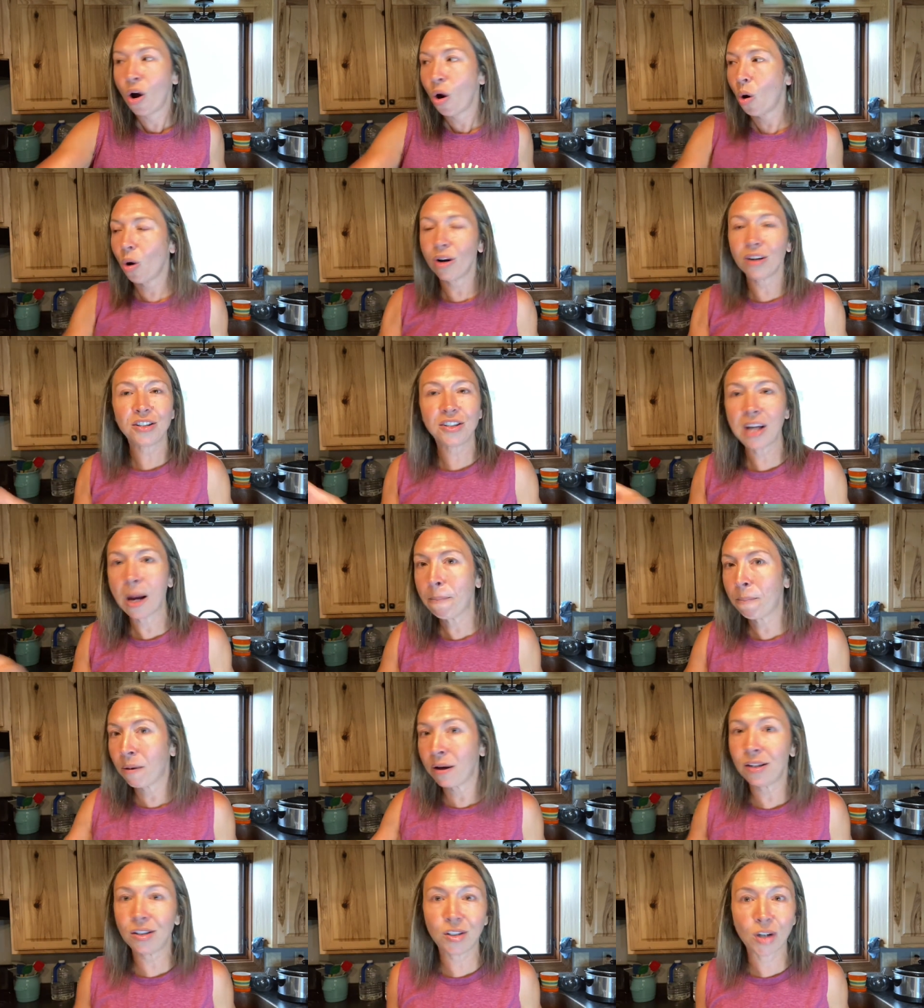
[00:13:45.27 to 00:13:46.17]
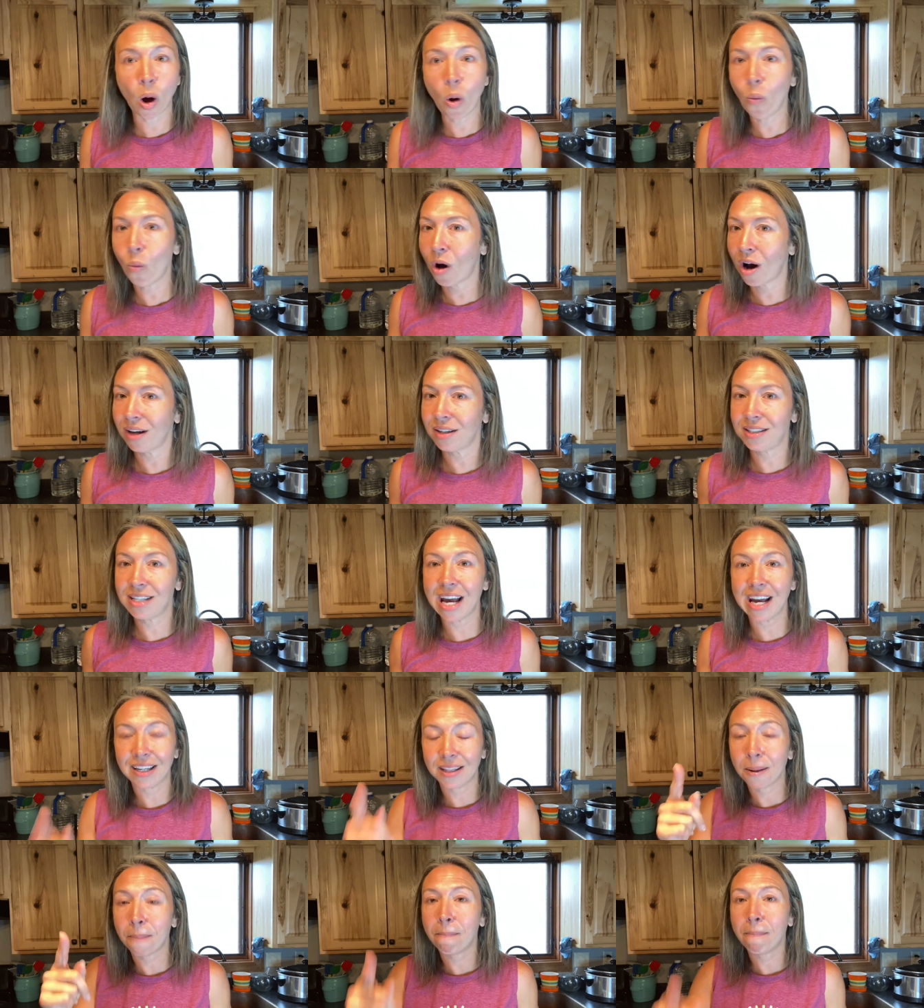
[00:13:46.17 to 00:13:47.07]
or a step we don't want to
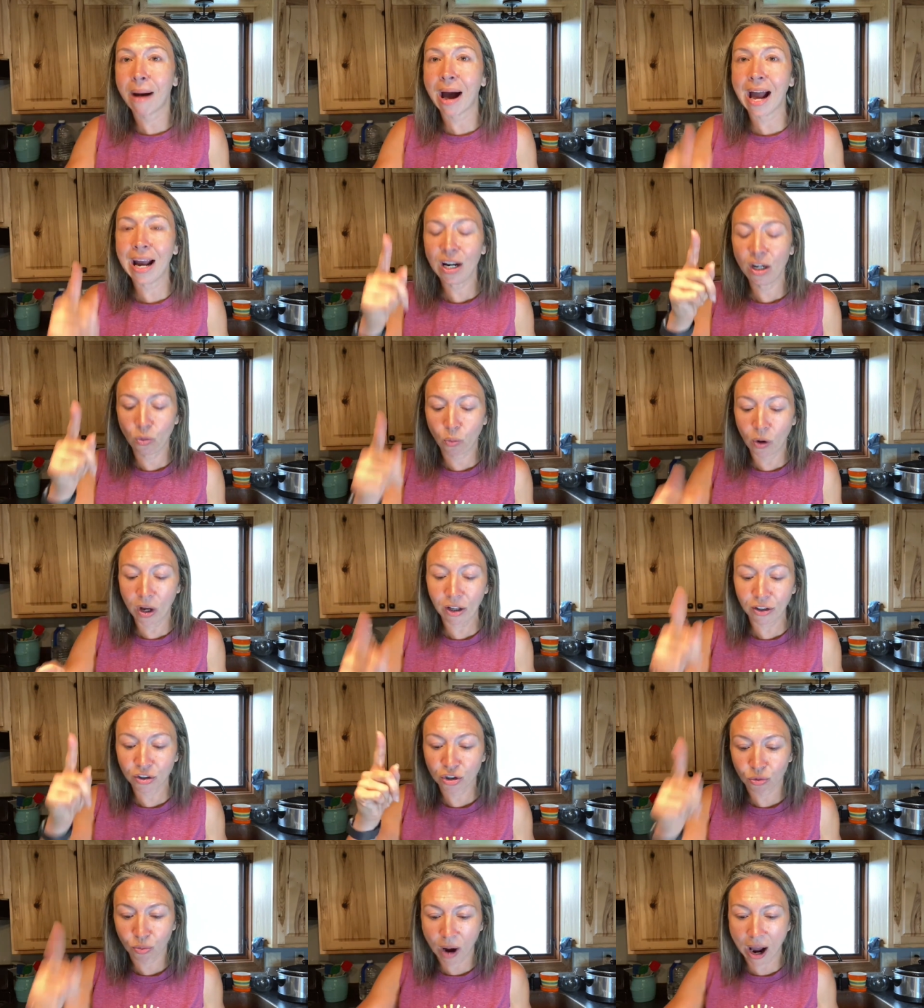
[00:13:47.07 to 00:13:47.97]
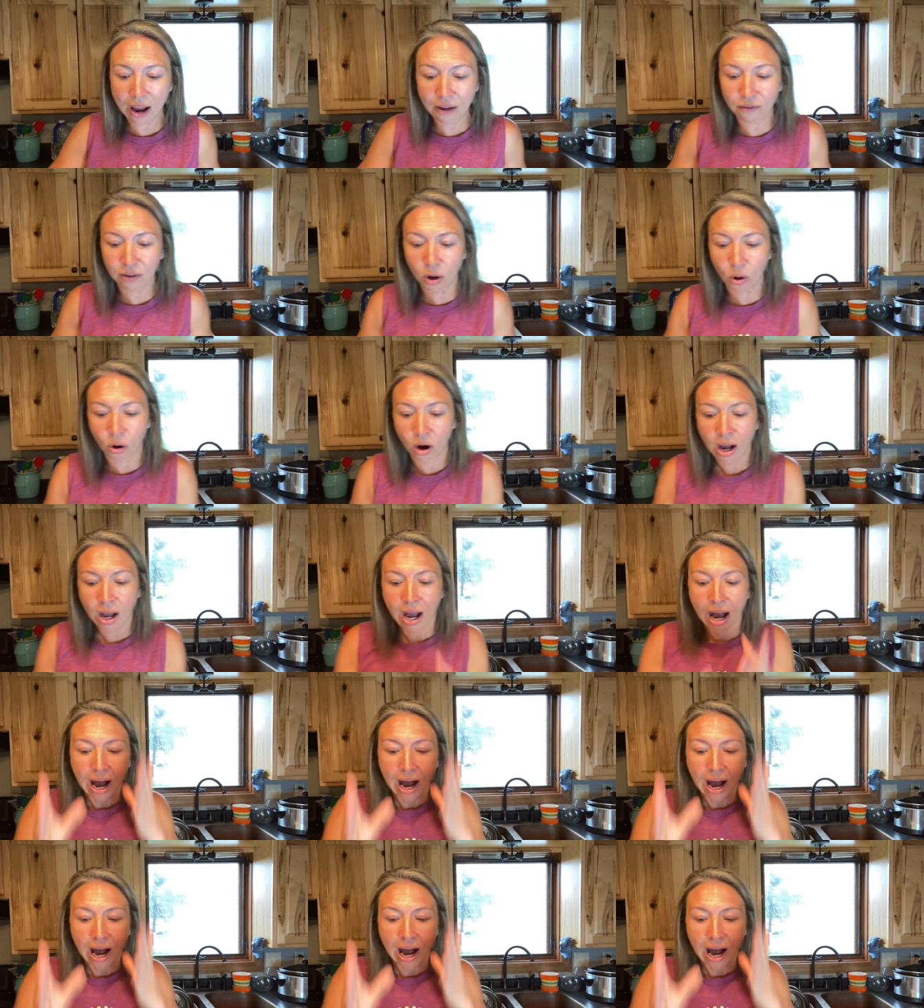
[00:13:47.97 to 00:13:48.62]
take. The mind will drive you.